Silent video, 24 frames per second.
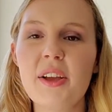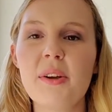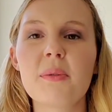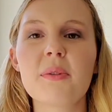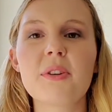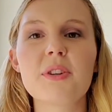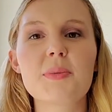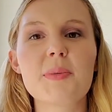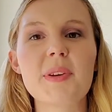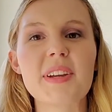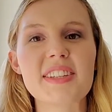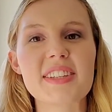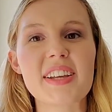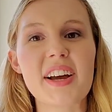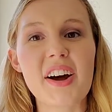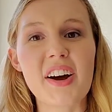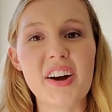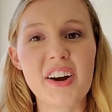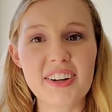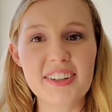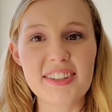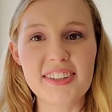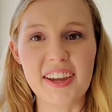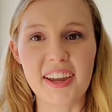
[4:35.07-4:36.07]
which makes it
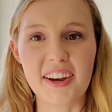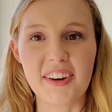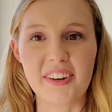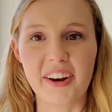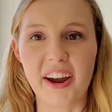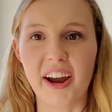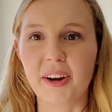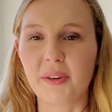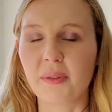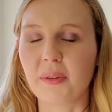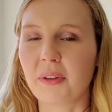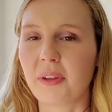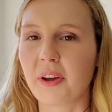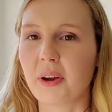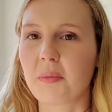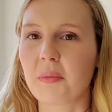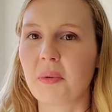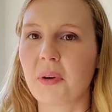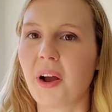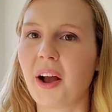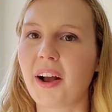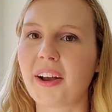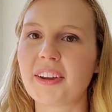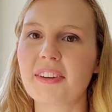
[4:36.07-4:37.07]
hard to interact with our
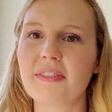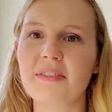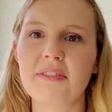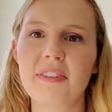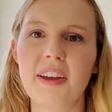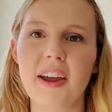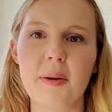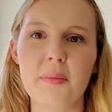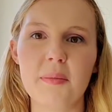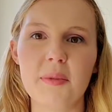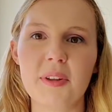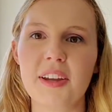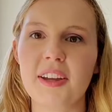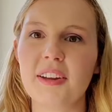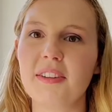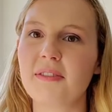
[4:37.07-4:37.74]
Moroccan family